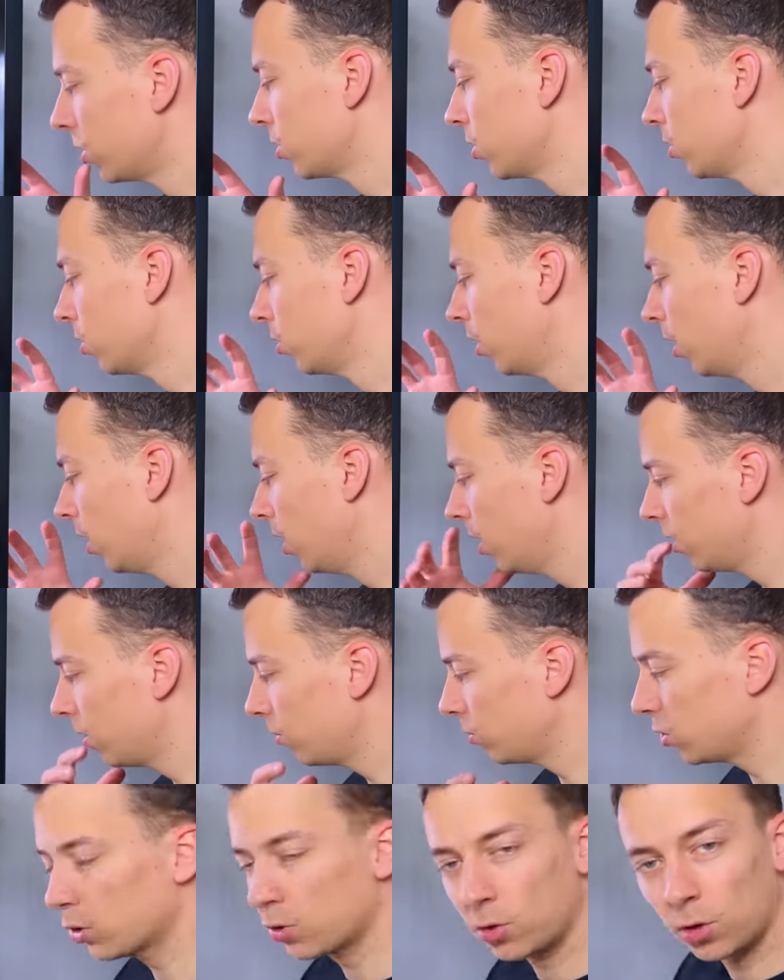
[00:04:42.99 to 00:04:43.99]
So
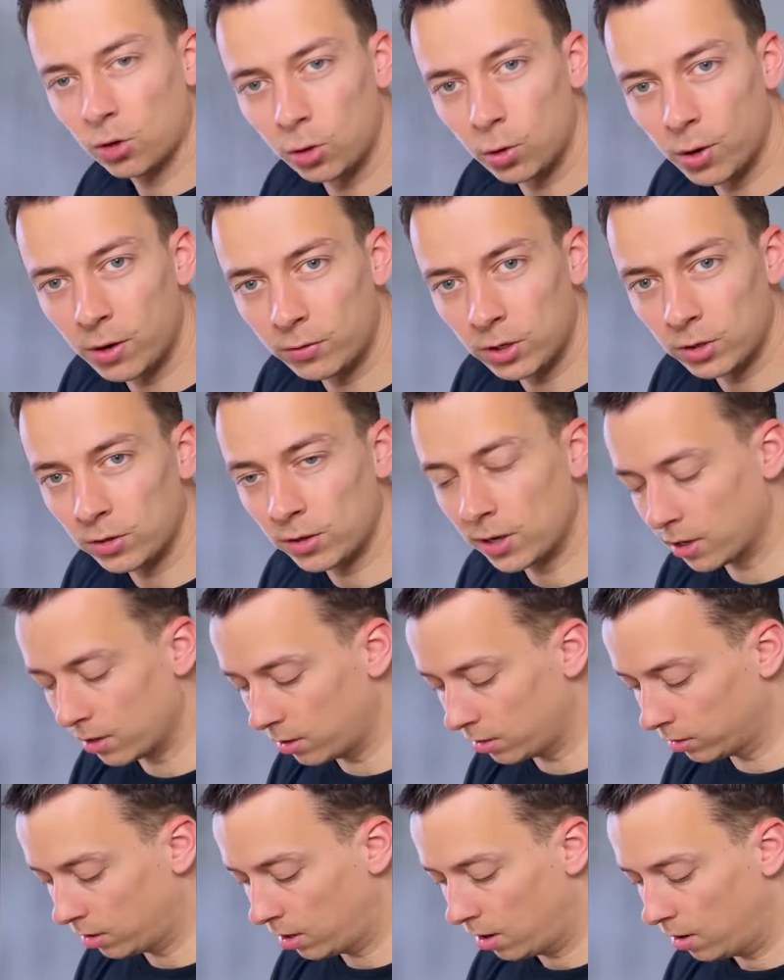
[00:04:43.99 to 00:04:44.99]
I'm just going to glue everything
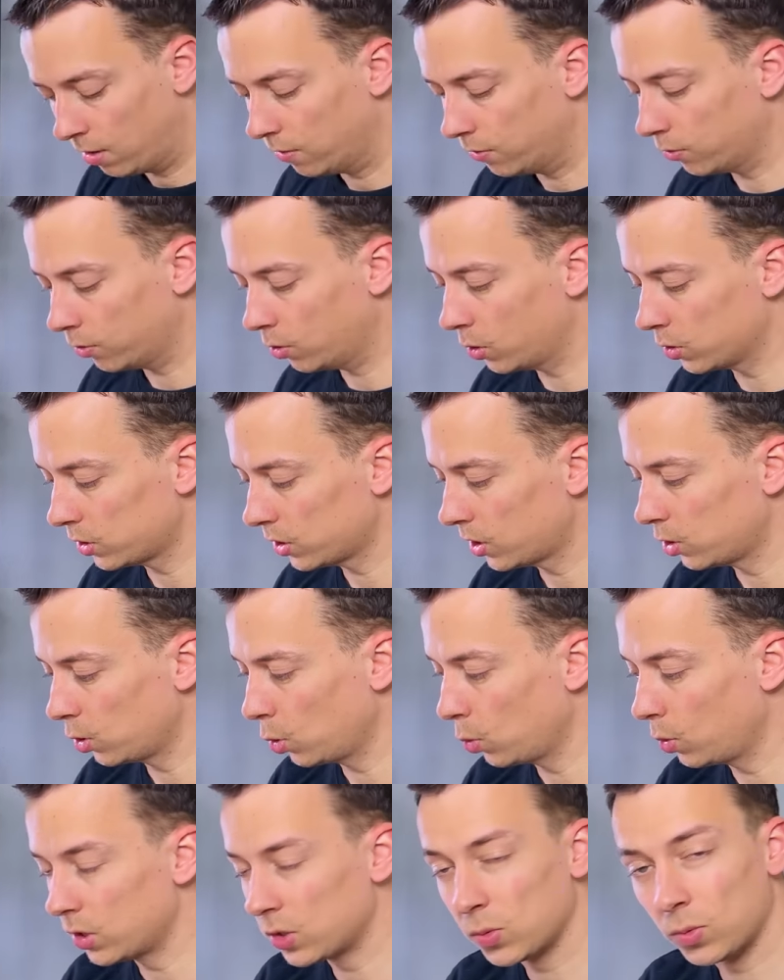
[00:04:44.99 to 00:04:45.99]
together, of course as
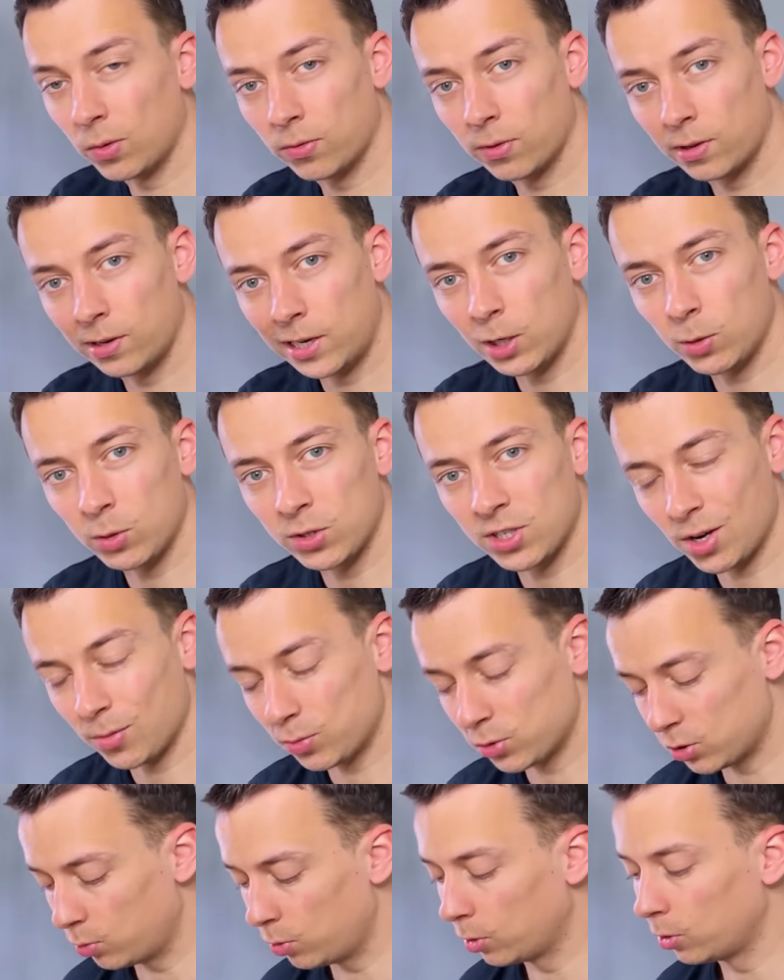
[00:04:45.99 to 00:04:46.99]
always with liquid
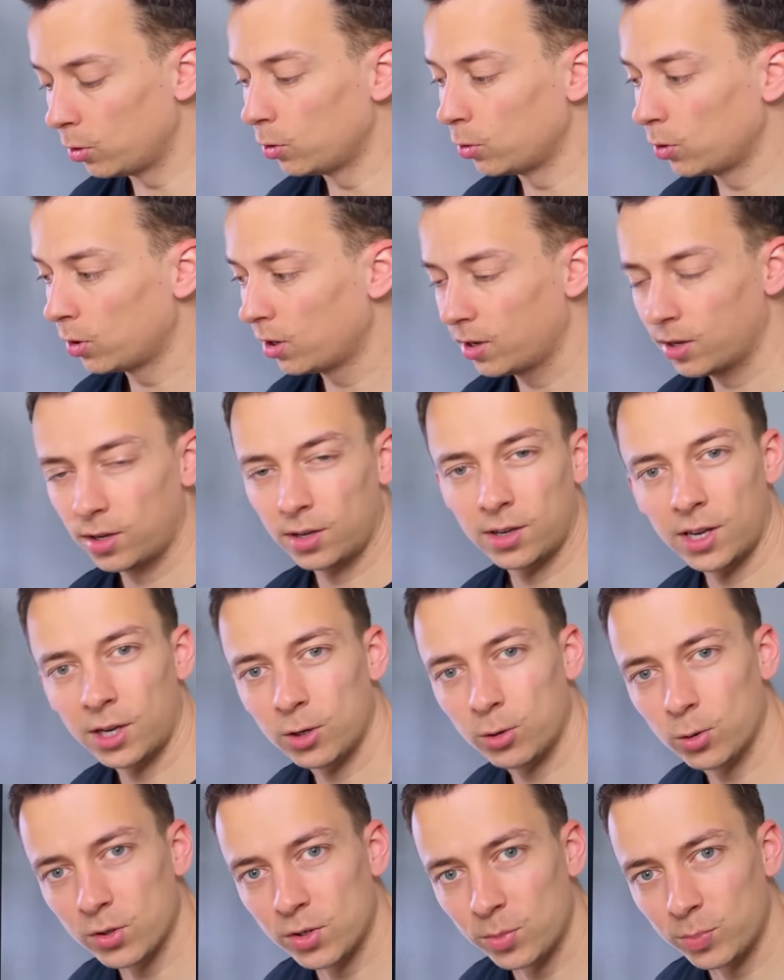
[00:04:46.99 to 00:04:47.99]
type super glue
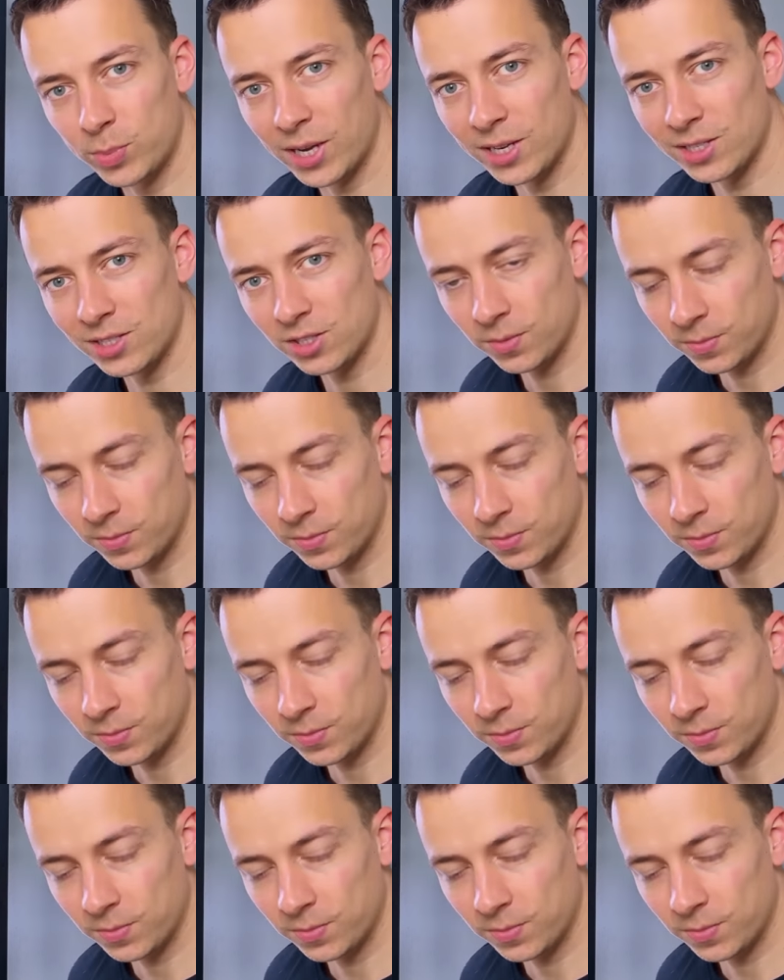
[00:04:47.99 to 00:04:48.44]
and cotton pads.